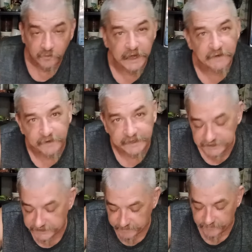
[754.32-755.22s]
We never eat
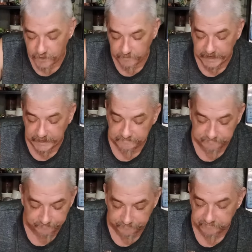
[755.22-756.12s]
just before bed.
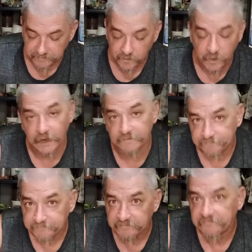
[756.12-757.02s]
Well,
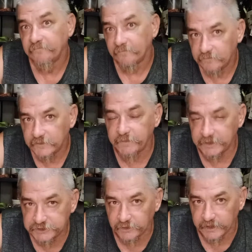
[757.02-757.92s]
the
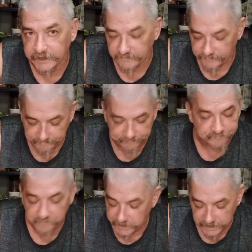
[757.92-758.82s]
majority of them.
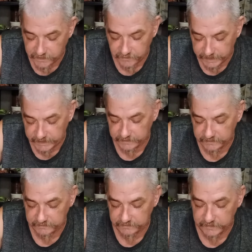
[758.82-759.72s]
We don't eat
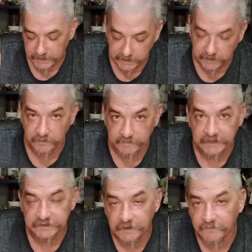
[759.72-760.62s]
and then go to
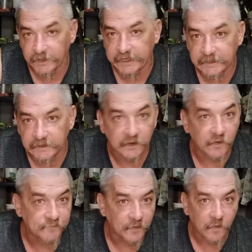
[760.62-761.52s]
bed. Some will eat and then
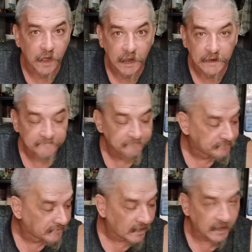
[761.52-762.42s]
go for a walk.
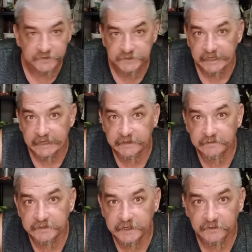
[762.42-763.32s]
I used to eat
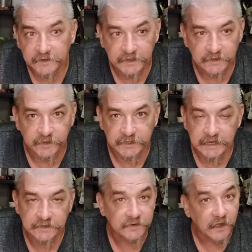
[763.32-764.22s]
dinner and then we
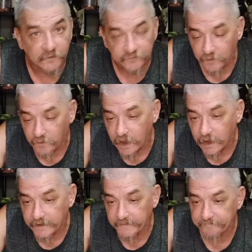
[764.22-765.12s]
take the dogs for a
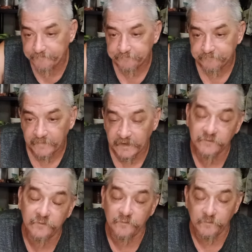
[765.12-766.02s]
walk.
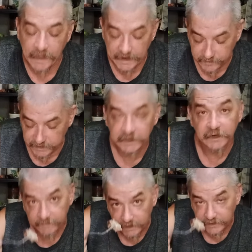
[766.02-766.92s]
It's back when
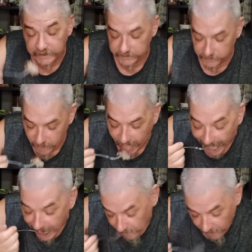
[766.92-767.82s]
in America, you know.
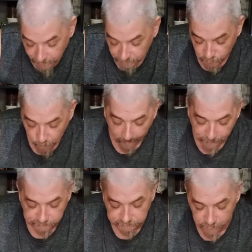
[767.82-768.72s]

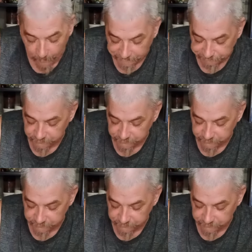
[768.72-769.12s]
Mm.